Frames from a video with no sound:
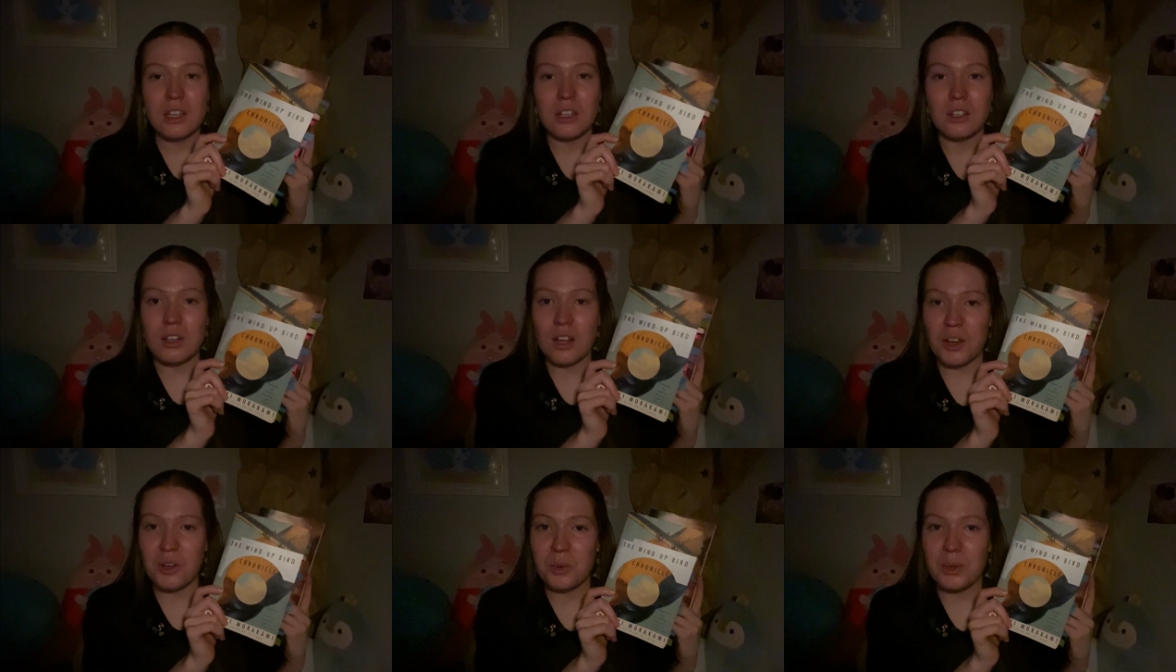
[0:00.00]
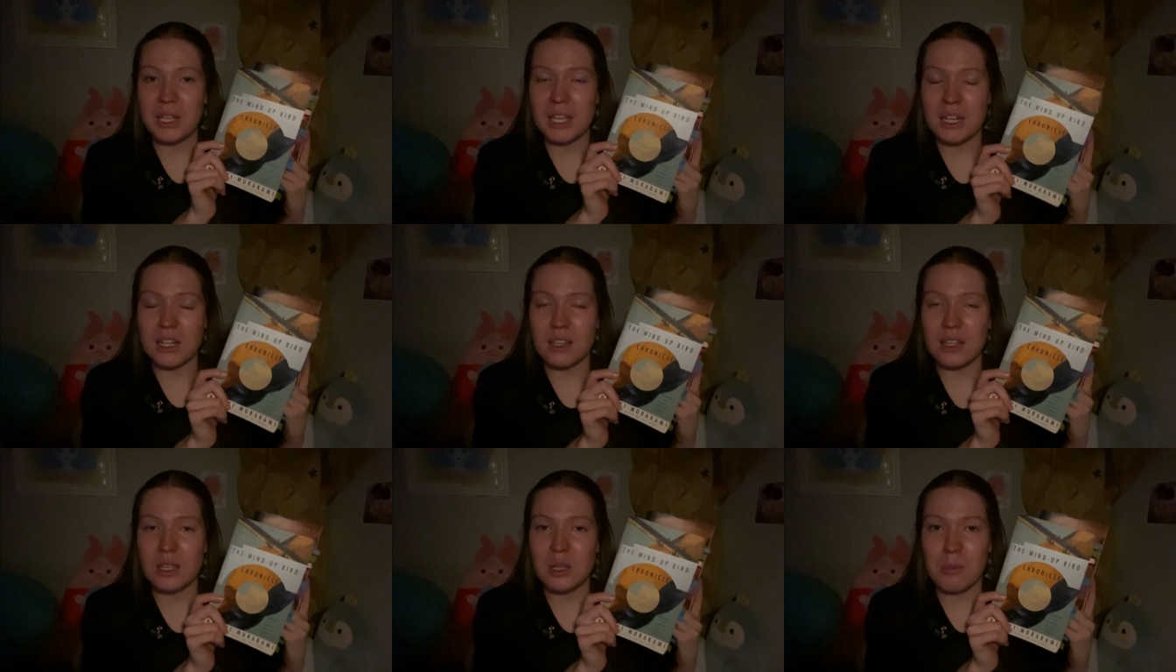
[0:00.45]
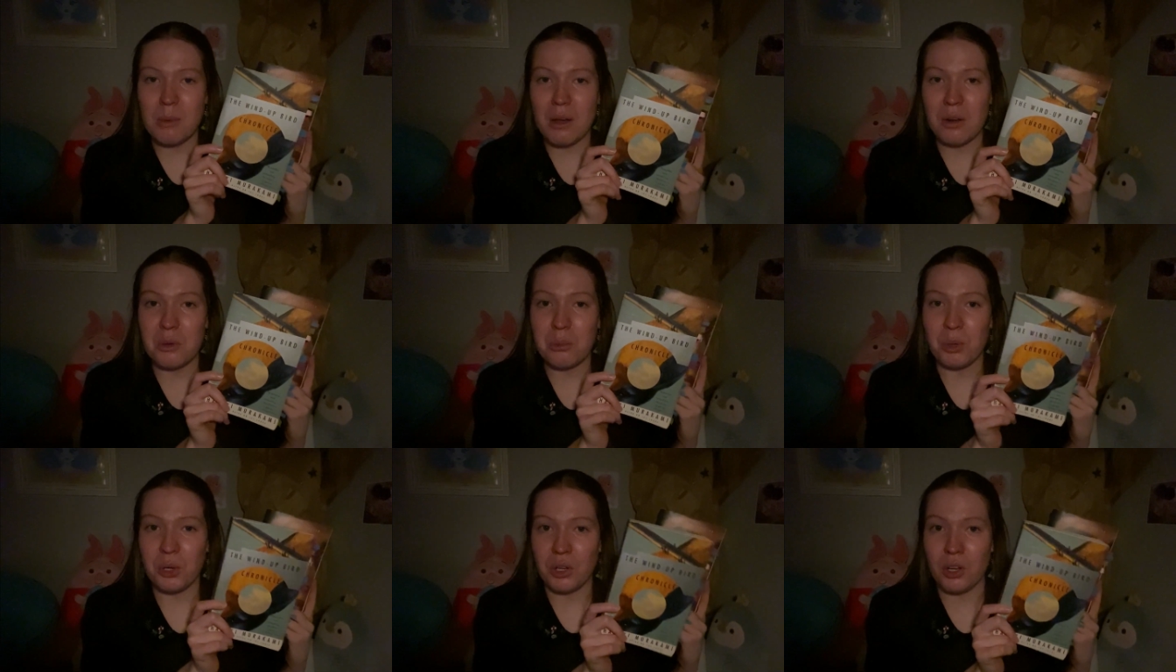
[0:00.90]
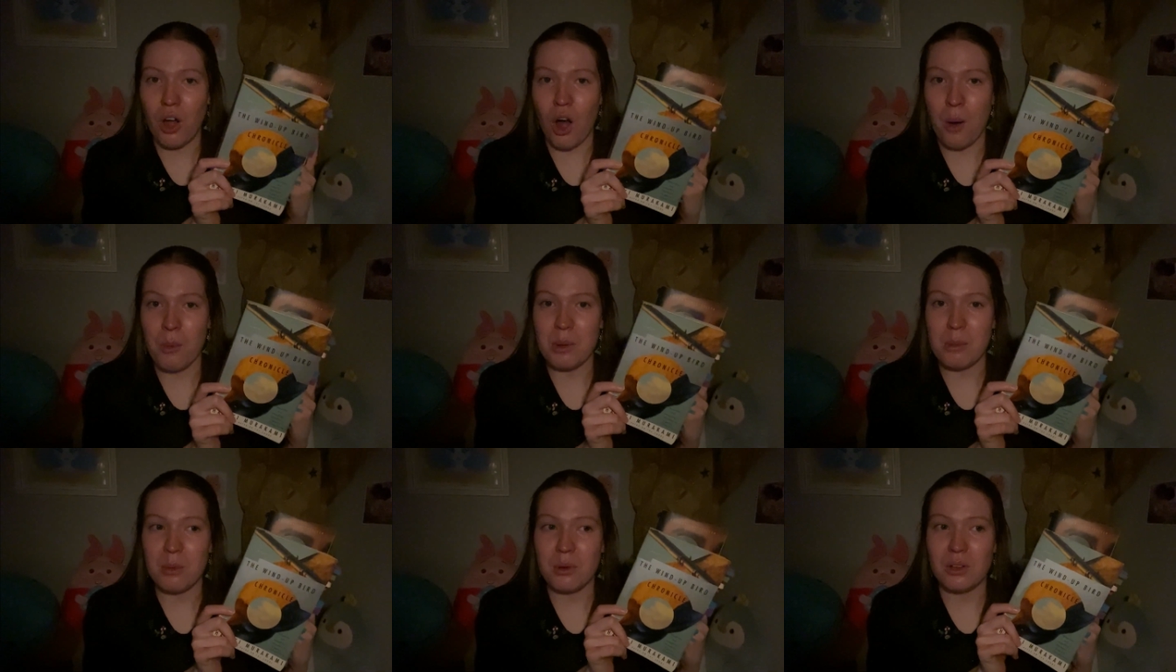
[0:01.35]
not knowing anything about a
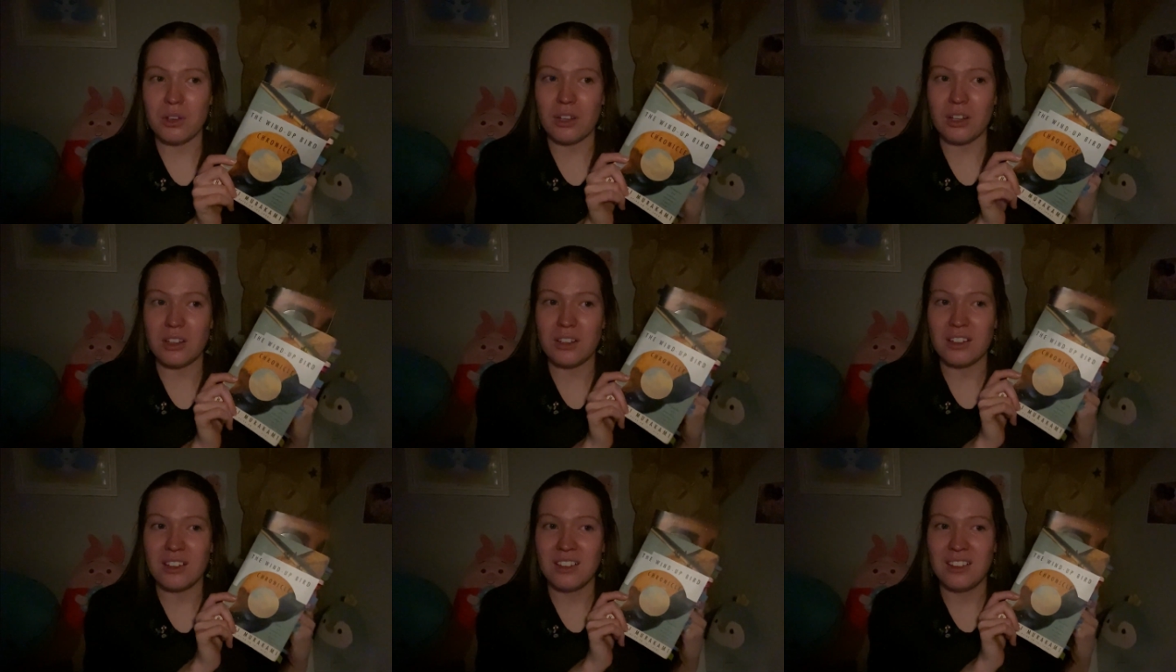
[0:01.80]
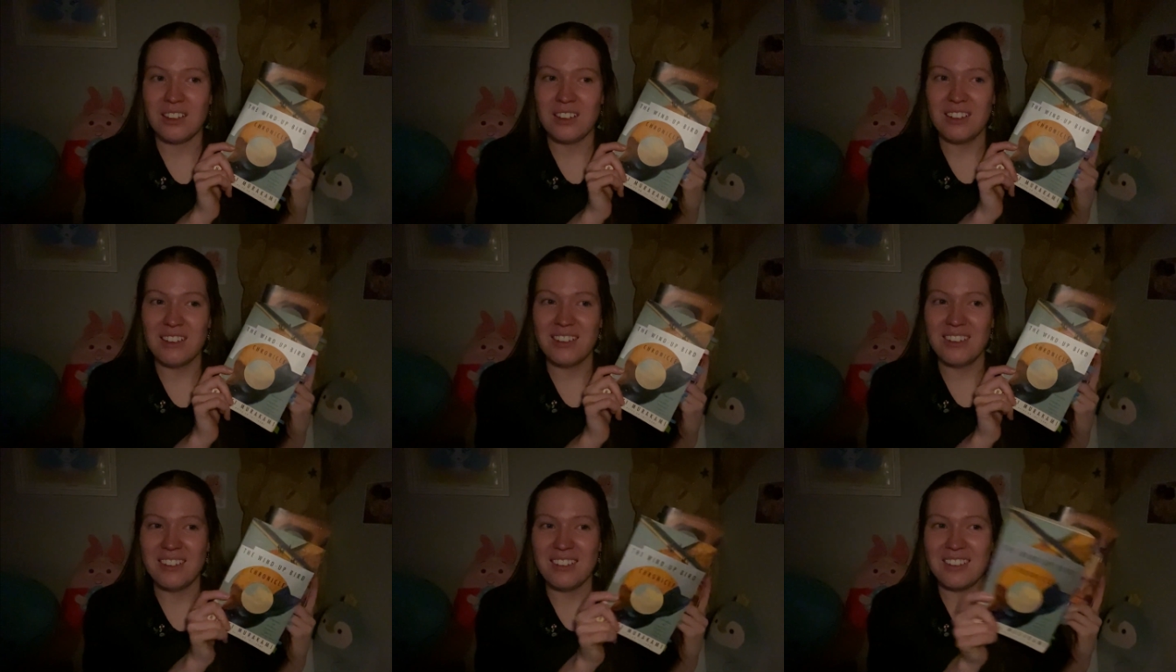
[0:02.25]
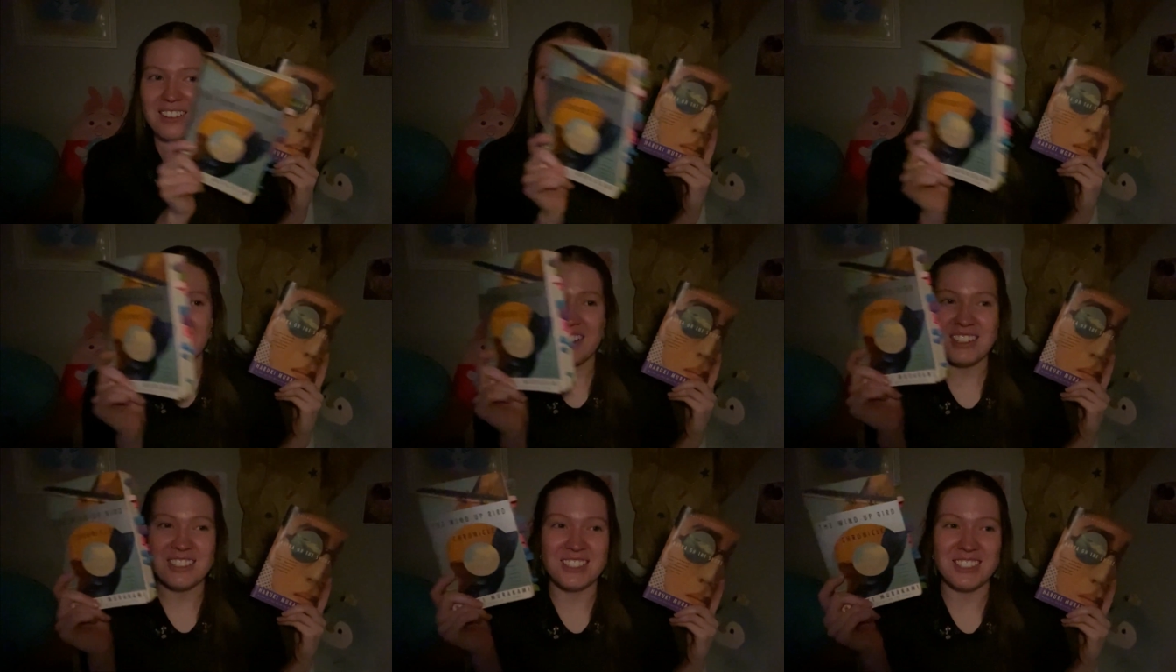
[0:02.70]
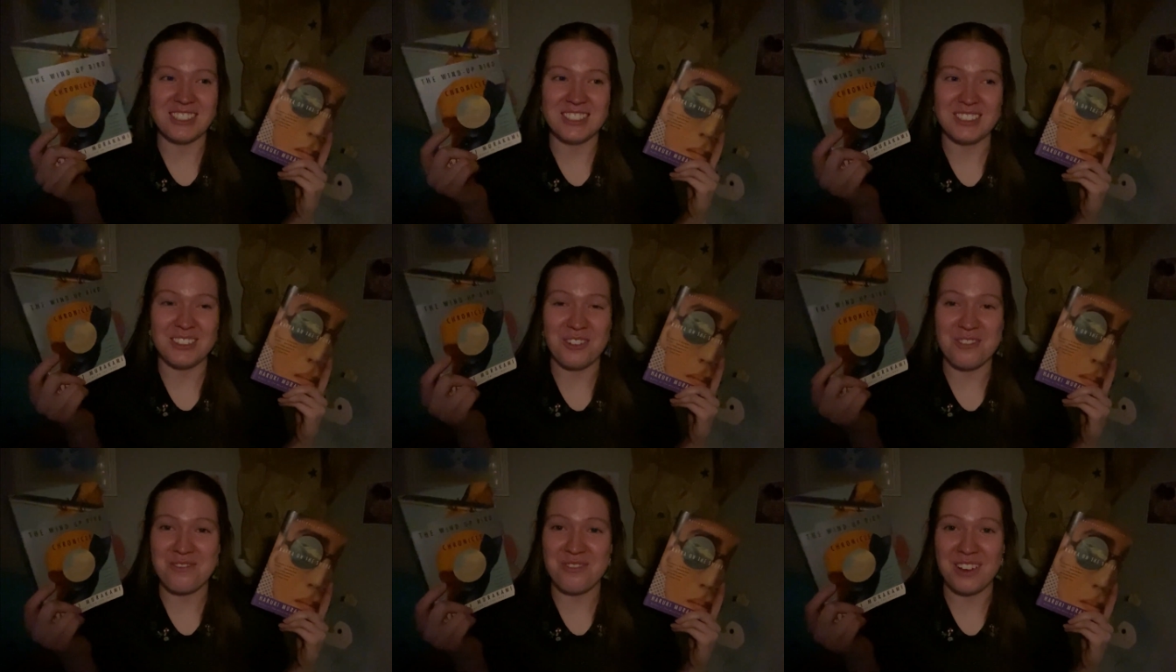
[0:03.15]
Murakami book is just
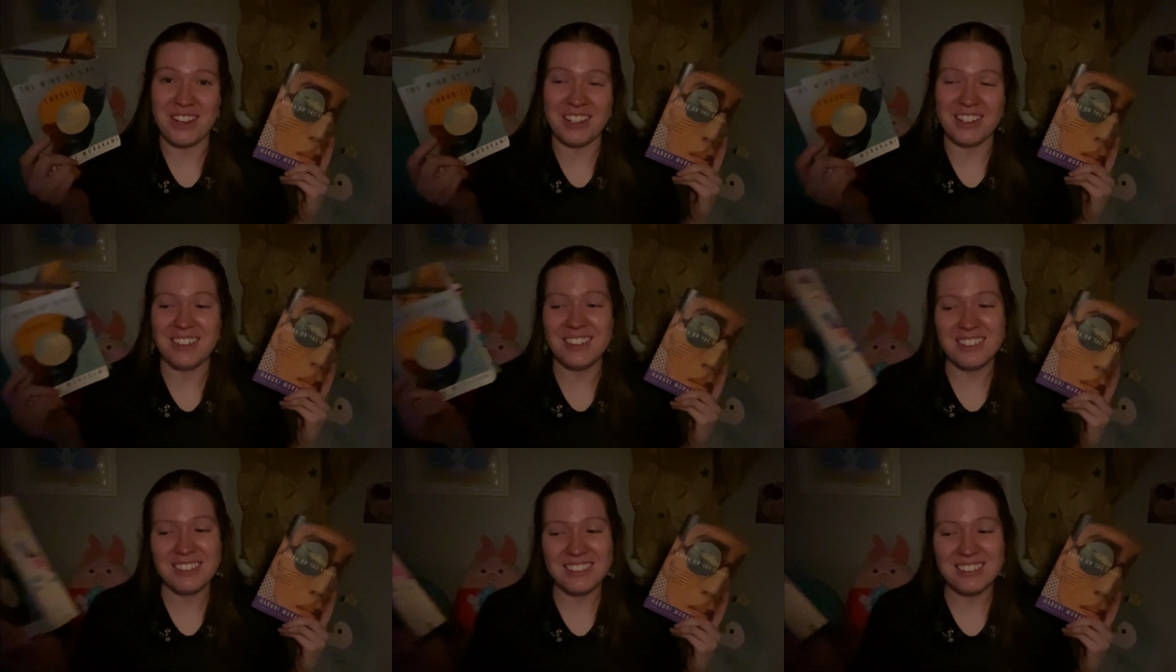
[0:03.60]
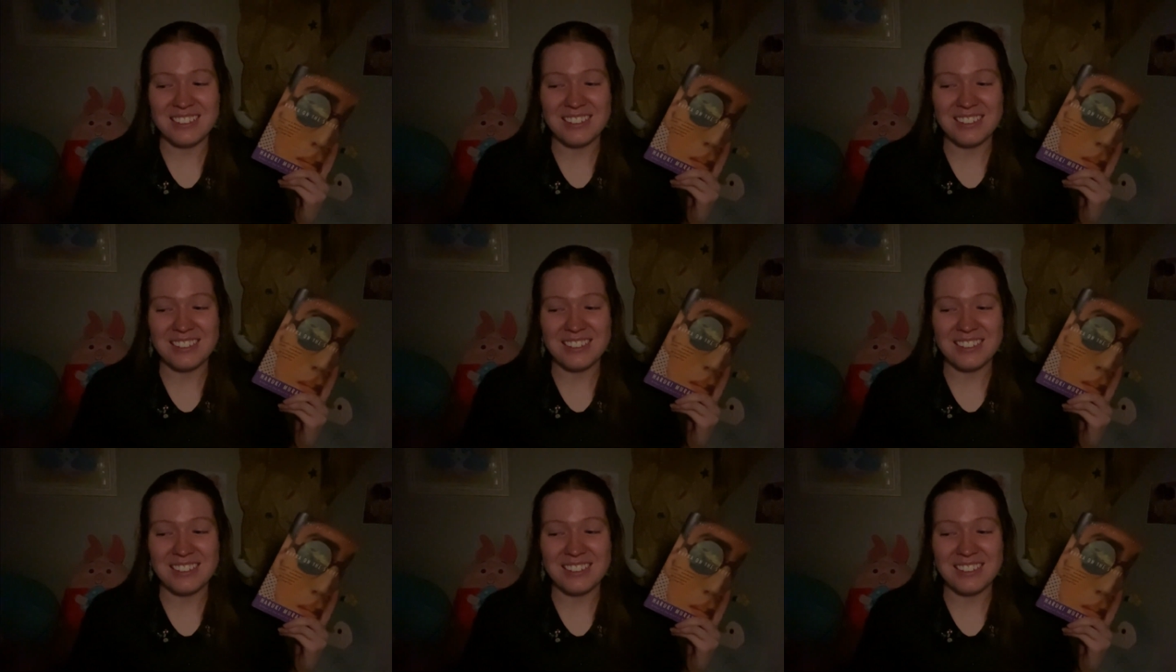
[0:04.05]
so fun.